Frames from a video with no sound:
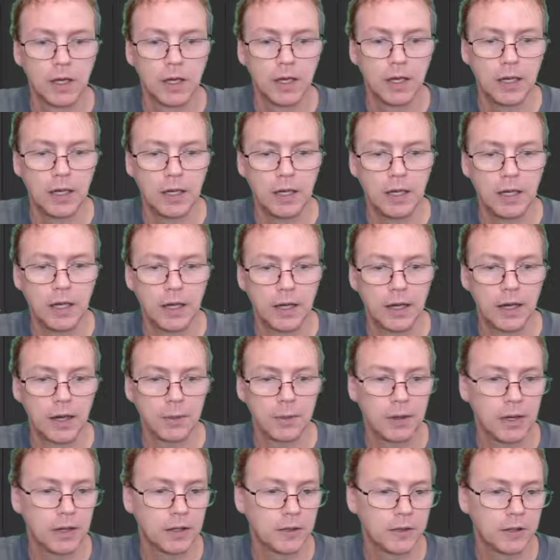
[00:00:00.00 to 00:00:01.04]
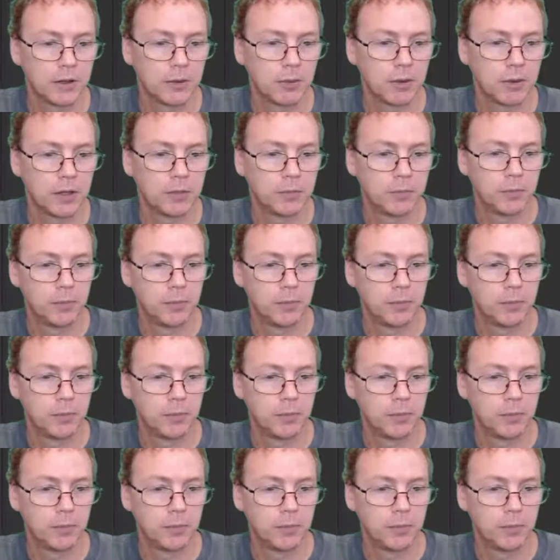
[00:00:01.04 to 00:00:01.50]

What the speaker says: And how about that one?